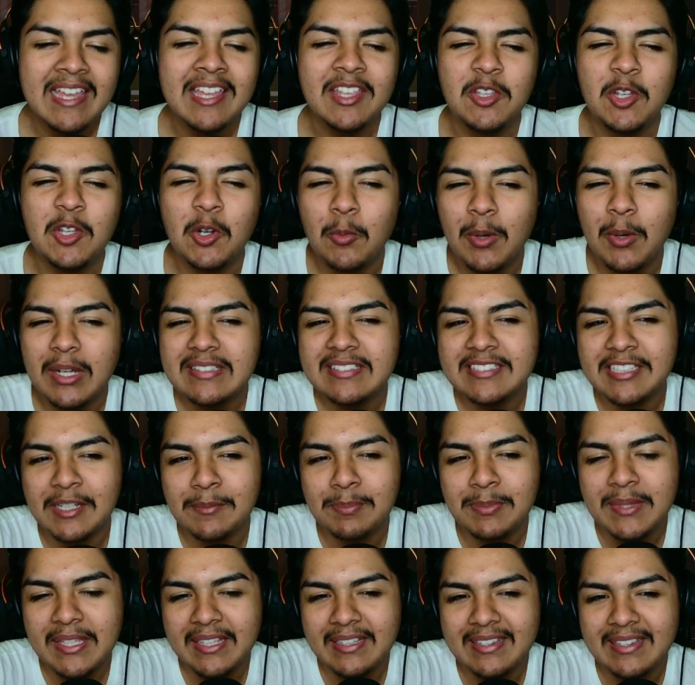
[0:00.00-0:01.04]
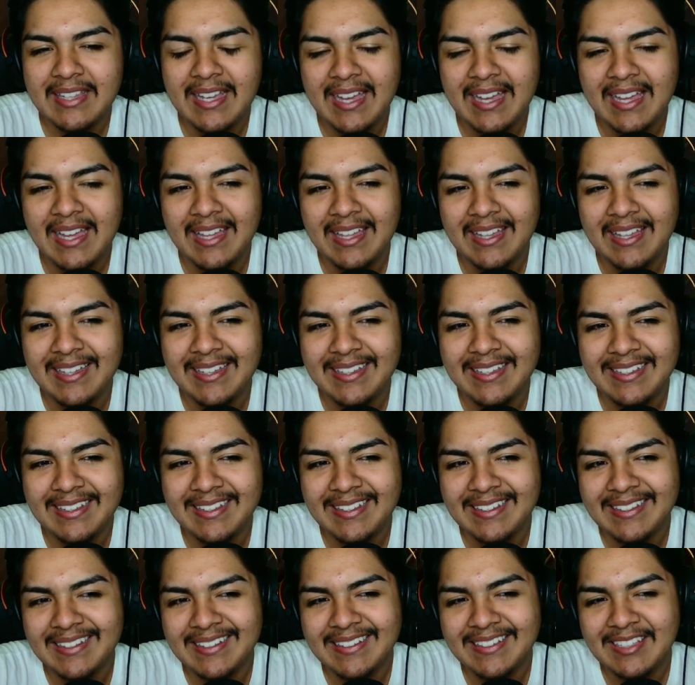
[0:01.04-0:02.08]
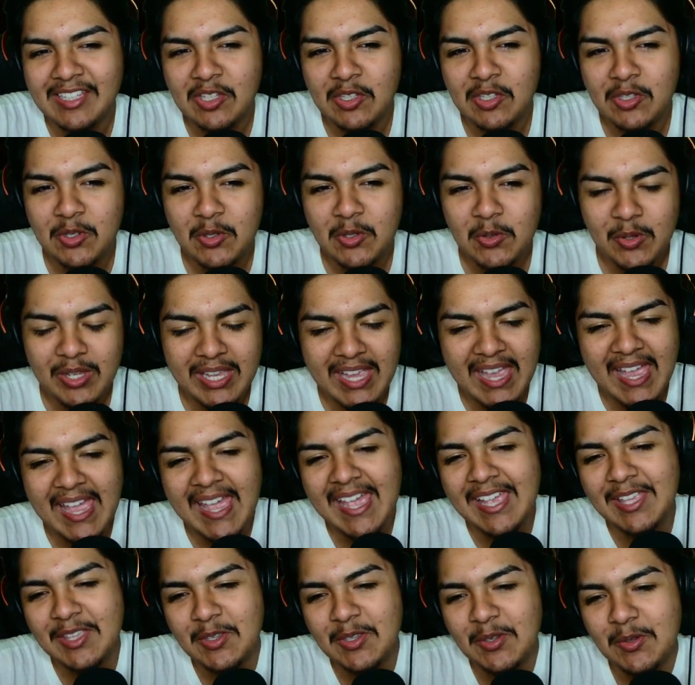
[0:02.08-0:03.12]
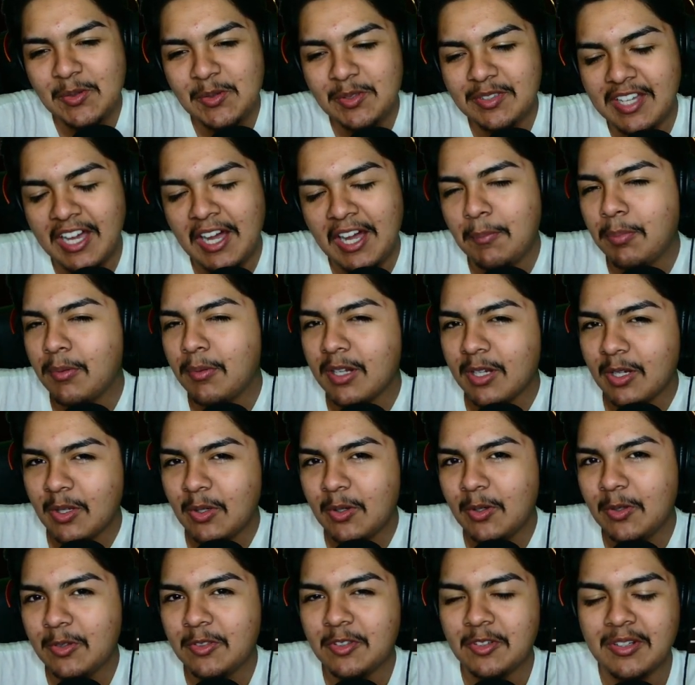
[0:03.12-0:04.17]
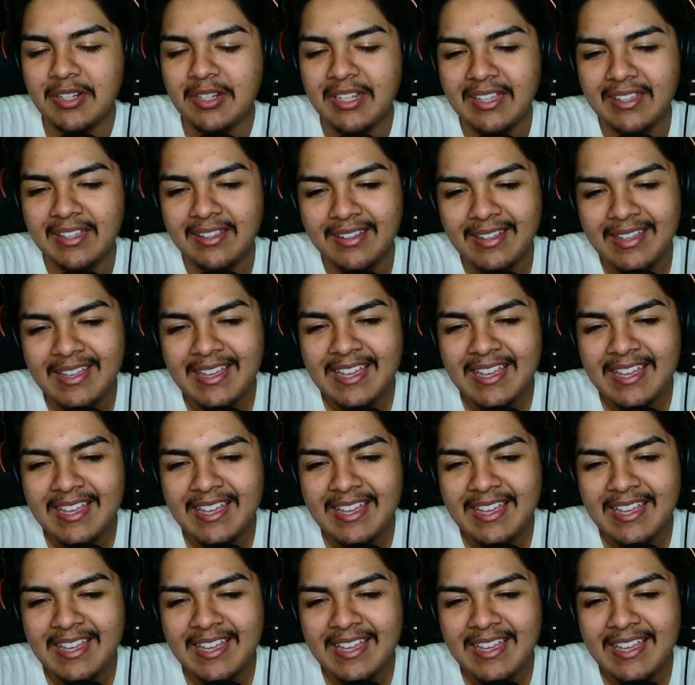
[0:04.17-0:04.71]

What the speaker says: You don't want something that you can't use up close, or like